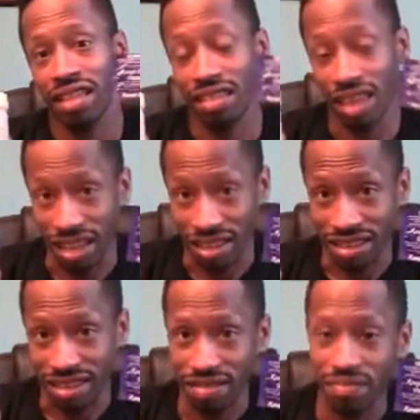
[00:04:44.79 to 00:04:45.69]

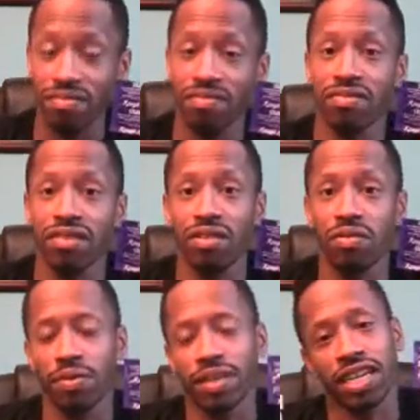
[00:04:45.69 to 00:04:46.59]
This
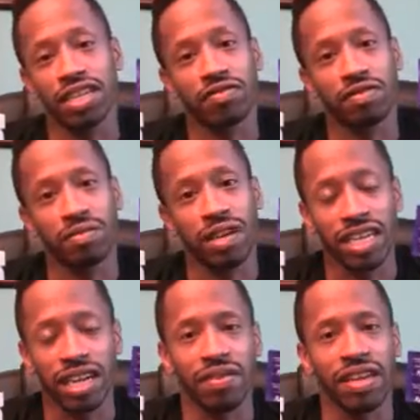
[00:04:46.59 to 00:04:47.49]
will protect you from
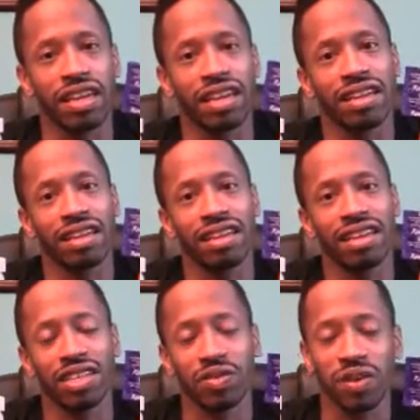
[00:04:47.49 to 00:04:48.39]
HIV
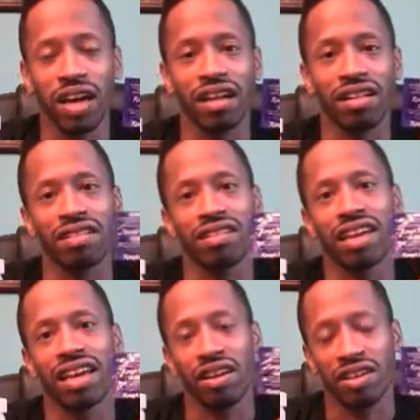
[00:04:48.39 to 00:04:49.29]
as well,
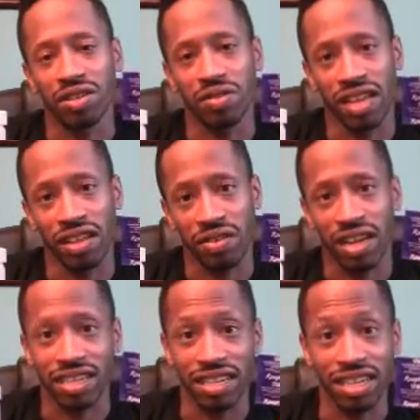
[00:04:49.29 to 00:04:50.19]
and also the other
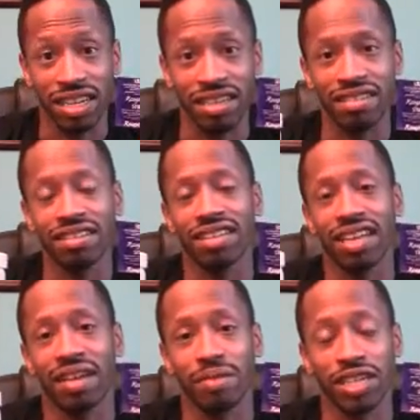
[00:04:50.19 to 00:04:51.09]
STDs
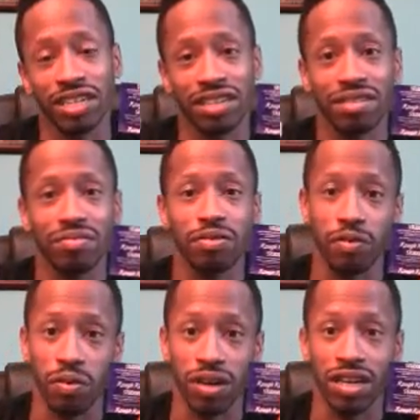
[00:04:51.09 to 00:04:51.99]
that I mentioned
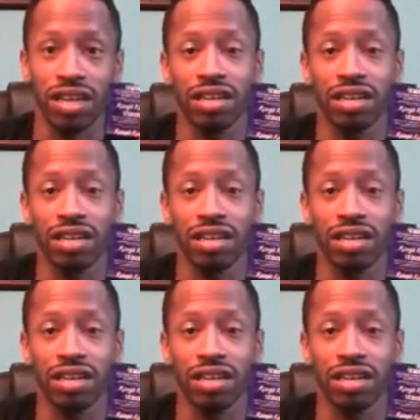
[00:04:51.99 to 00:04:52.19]
before.